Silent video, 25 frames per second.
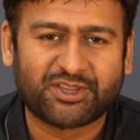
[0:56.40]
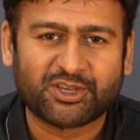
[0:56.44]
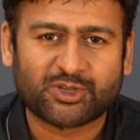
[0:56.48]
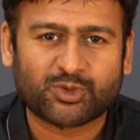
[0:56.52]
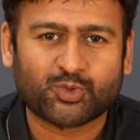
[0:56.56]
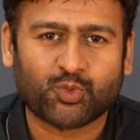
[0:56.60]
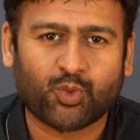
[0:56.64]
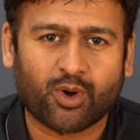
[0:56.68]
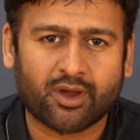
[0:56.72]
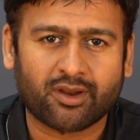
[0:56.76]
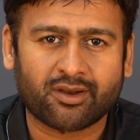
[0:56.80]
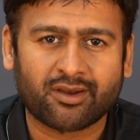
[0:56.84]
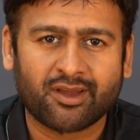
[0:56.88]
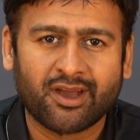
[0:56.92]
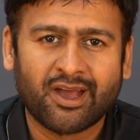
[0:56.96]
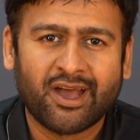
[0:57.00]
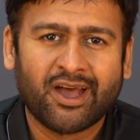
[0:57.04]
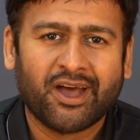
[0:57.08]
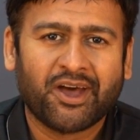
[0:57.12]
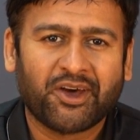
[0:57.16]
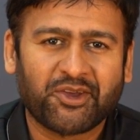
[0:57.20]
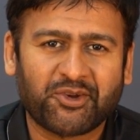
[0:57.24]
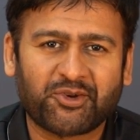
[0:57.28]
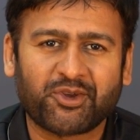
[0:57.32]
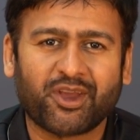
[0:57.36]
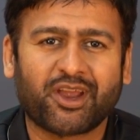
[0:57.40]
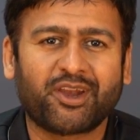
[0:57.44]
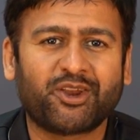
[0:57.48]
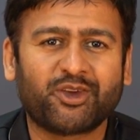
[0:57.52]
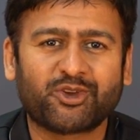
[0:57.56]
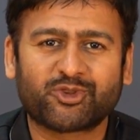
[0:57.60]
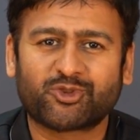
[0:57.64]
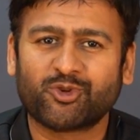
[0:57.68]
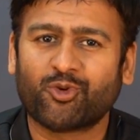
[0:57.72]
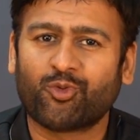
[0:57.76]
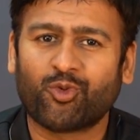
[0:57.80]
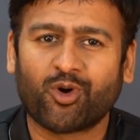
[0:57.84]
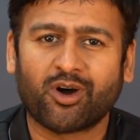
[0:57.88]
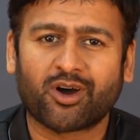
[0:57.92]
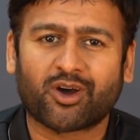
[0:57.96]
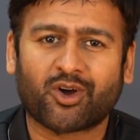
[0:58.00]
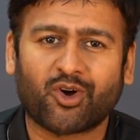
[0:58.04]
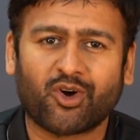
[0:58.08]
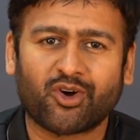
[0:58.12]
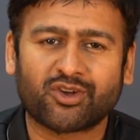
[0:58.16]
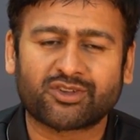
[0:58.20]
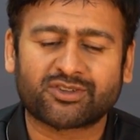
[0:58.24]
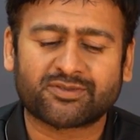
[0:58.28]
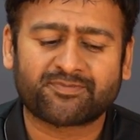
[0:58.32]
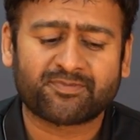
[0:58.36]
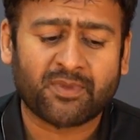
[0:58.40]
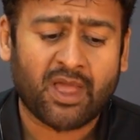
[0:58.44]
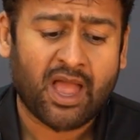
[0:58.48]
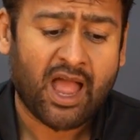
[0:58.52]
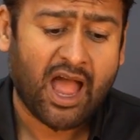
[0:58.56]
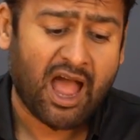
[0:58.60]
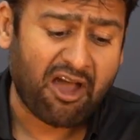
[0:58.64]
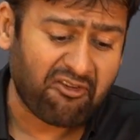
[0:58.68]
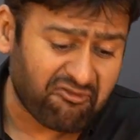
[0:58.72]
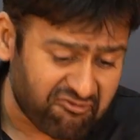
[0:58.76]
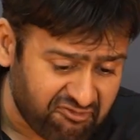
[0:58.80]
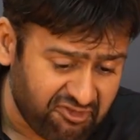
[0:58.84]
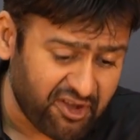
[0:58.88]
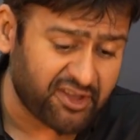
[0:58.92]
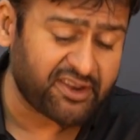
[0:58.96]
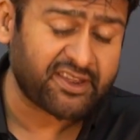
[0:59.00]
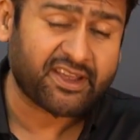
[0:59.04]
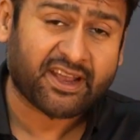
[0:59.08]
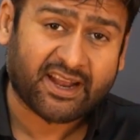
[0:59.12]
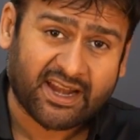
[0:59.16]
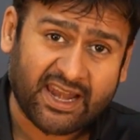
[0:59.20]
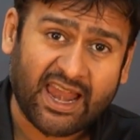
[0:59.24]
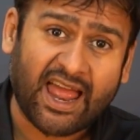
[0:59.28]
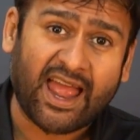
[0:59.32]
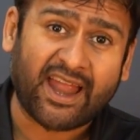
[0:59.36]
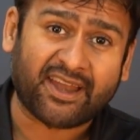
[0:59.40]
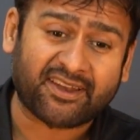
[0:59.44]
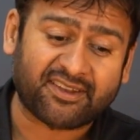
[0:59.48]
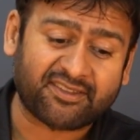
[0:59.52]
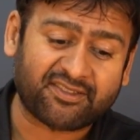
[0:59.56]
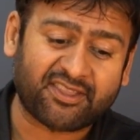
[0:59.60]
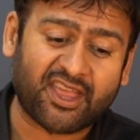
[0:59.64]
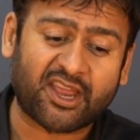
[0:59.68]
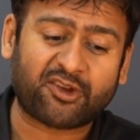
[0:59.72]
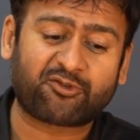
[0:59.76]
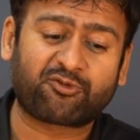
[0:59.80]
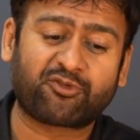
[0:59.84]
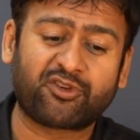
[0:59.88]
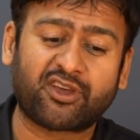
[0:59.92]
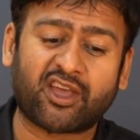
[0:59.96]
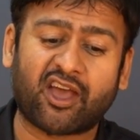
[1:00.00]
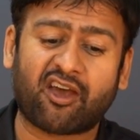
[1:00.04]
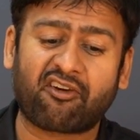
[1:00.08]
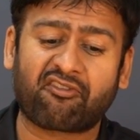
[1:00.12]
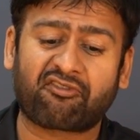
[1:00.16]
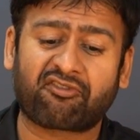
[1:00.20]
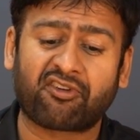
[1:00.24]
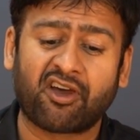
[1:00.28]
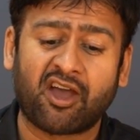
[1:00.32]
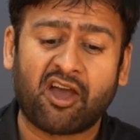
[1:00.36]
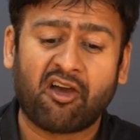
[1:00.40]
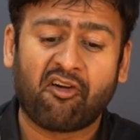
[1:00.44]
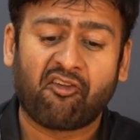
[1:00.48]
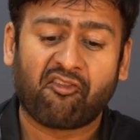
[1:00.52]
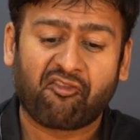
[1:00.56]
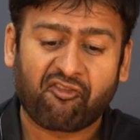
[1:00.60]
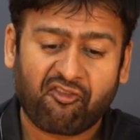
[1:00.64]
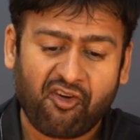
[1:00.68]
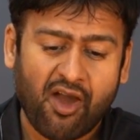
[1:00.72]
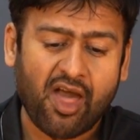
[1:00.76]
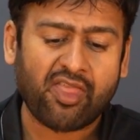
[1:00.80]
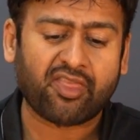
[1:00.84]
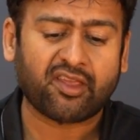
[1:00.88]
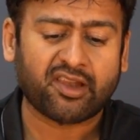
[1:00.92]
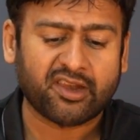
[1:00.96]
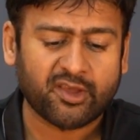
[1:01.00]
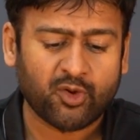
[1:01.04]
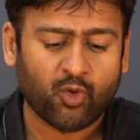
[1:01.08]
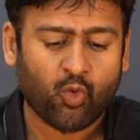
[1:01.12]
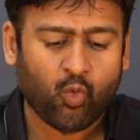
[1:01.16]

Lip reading: this one really is your workhorse. I'm very glad that we have finally